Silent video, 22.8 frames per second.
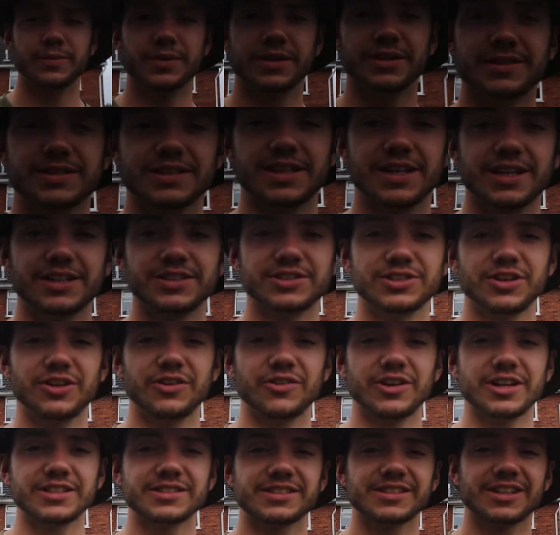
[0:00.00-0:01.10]
but uh,
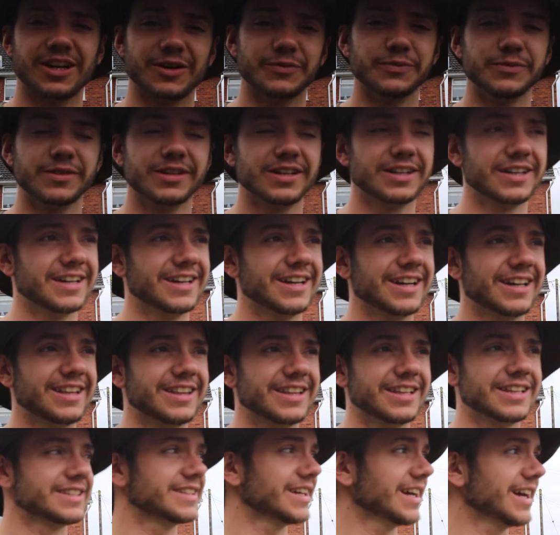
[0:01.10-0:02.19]
Jonah has to come,
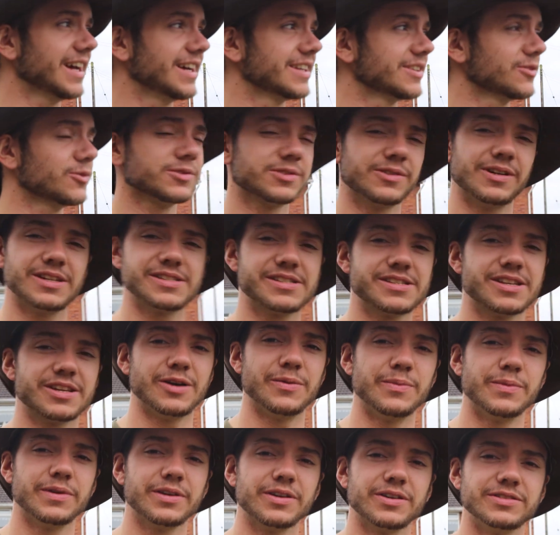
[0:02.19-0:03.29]
and then Dad also has to
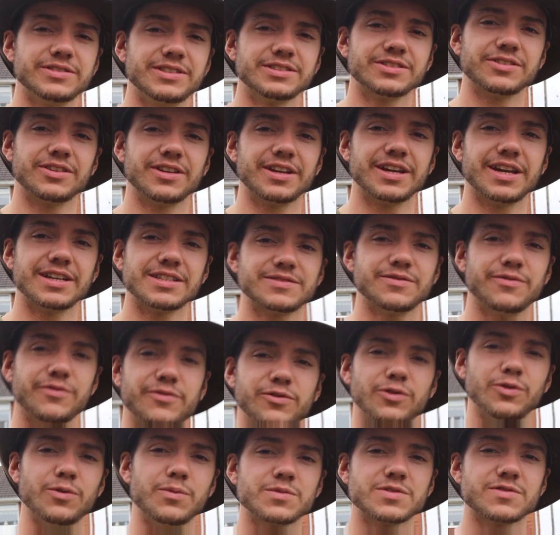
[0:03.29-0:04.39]
come because he's got to get some
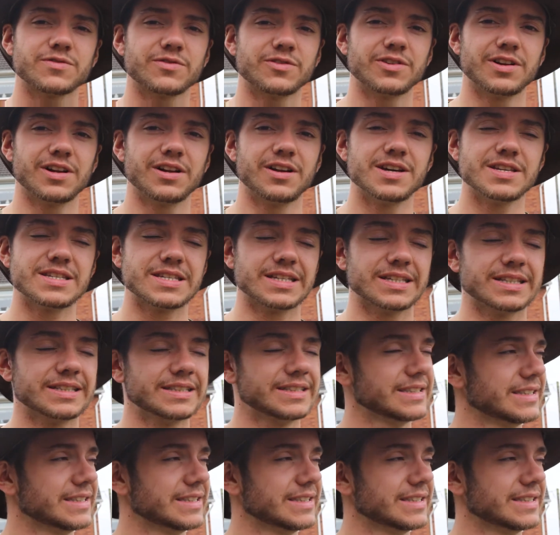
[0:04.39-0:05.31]
forms for Eliza.